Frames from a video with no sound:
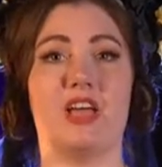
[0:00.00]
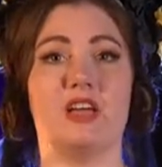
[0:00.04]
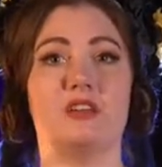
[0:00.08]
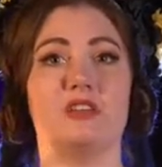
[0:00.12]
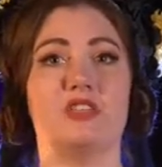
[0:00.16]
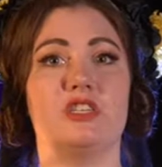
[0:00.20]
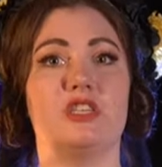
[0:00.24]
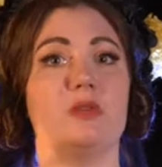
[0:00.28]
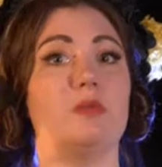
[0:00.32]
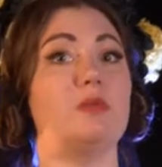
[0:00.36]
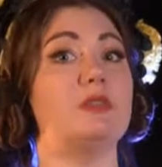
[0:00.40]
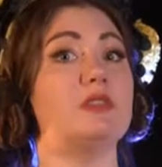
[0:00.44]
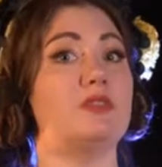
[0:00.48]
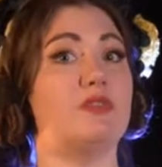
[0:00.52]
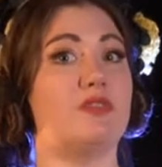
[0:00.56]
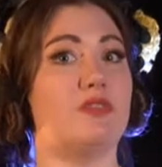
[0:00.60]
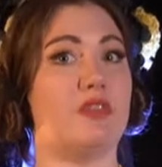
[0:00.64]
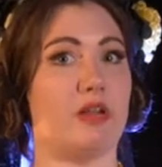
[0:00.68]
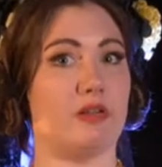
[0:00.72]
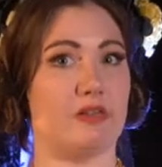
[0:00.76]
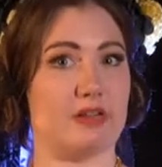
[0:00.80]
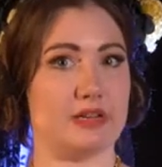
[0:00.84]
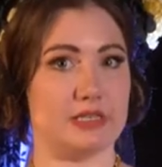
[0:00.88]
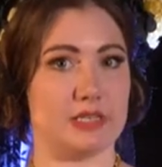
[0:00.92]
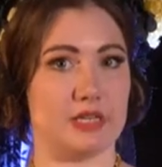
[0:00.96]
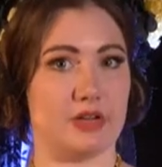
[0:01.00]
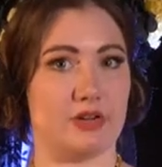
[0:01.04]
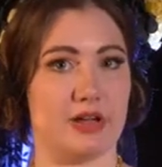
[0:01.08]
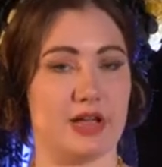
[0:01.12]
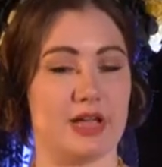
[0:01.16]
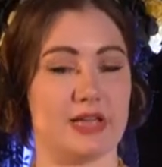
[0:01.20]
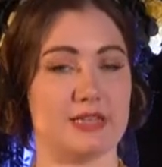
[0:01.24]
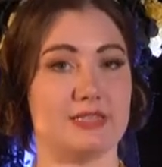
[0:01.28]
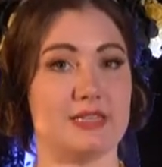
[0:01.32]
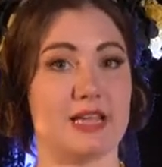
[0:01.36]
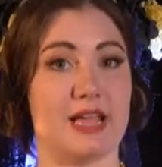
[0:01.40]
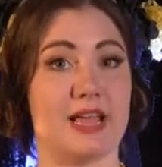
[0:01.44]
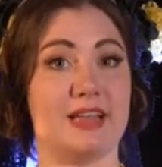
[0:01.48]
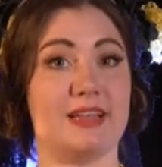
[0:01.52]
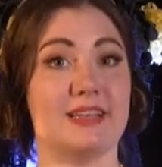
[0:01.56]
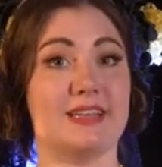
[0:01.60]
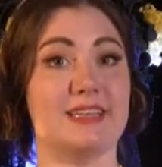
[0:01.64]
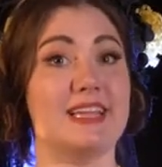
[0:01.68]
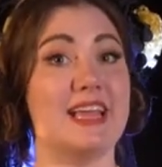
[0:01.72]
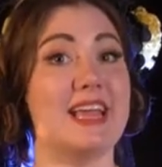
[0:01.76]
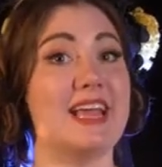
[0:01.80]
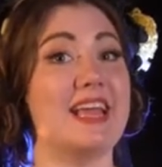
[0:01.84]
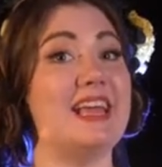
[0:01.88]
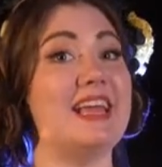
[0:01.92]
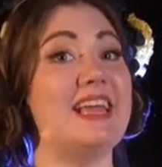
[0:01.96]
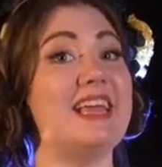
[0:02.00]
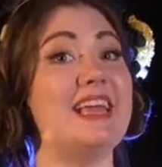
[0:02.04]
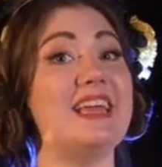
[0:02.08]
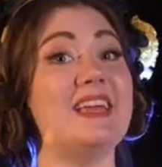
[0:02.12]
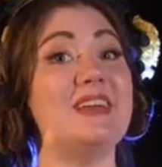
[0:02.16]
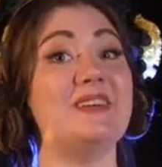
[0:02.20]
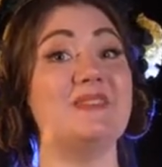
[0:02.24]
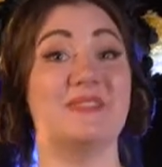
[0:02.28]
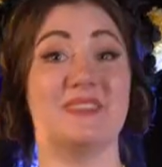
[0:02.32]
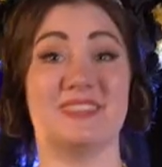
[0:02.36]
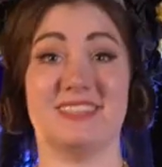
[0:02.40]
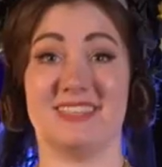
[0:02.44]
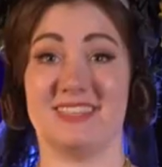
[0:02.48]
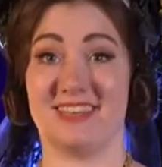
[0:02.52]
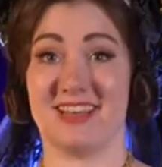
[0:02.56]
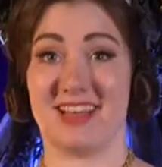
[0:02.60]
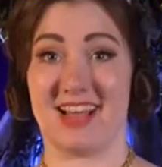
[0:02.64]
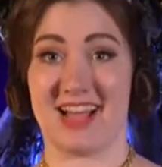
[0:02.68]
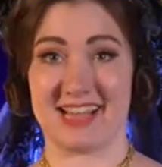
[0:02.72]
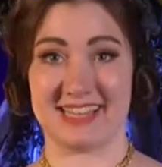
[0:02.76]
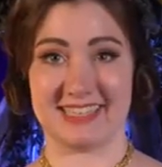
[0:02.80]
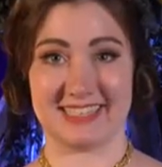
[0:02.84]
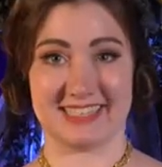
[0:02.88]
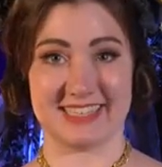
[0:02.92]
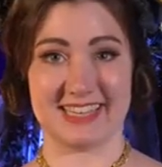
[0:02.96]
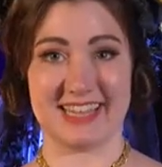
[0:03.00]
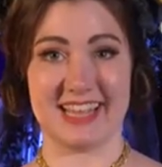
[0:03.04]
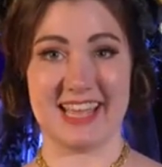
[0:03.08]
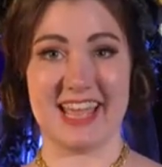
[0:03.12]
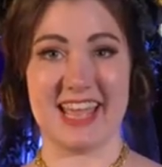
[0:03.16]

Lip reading: She was very serious, and he was not.